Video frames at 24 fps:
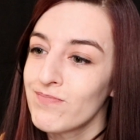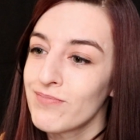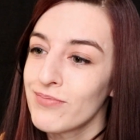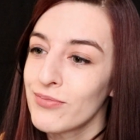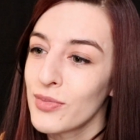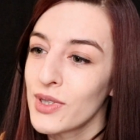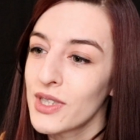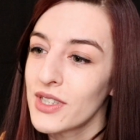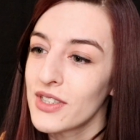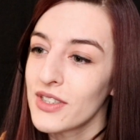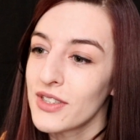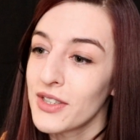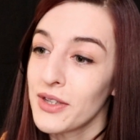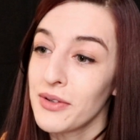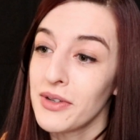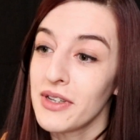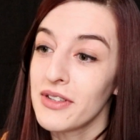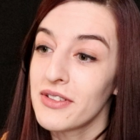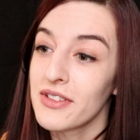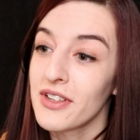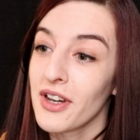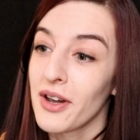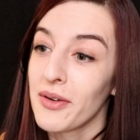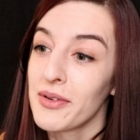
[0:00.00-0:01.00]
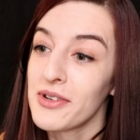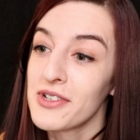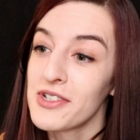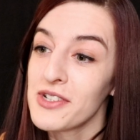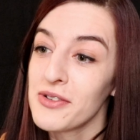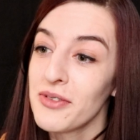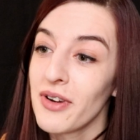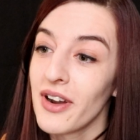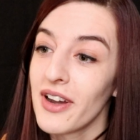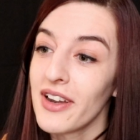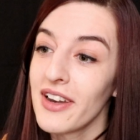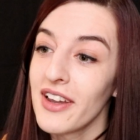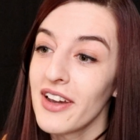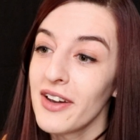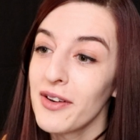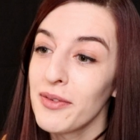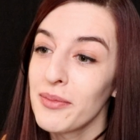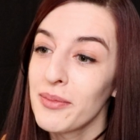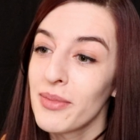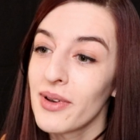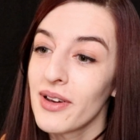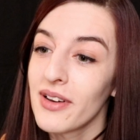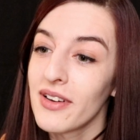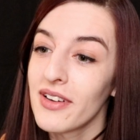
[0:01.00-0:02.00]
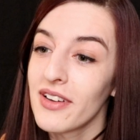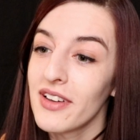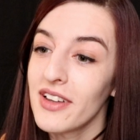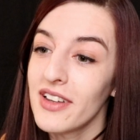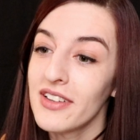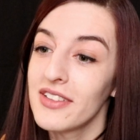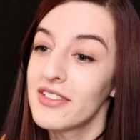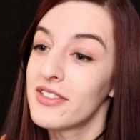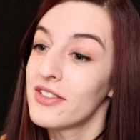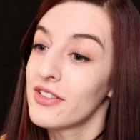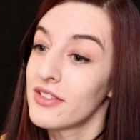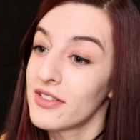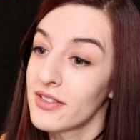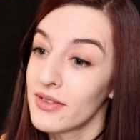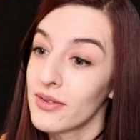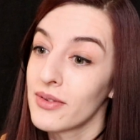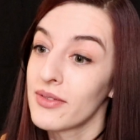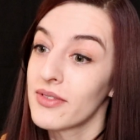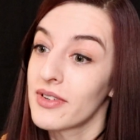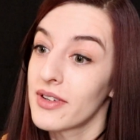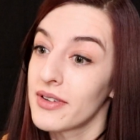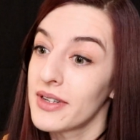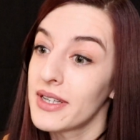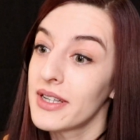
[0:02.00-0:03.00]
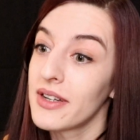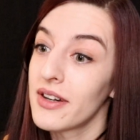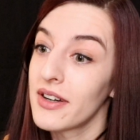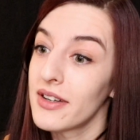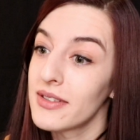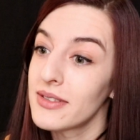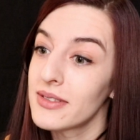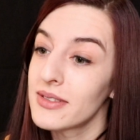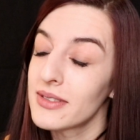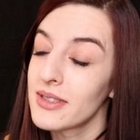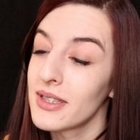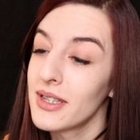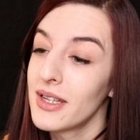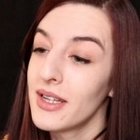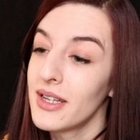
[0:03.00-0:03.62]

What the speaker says: which I don't need to go into right now, but he is just not very nice.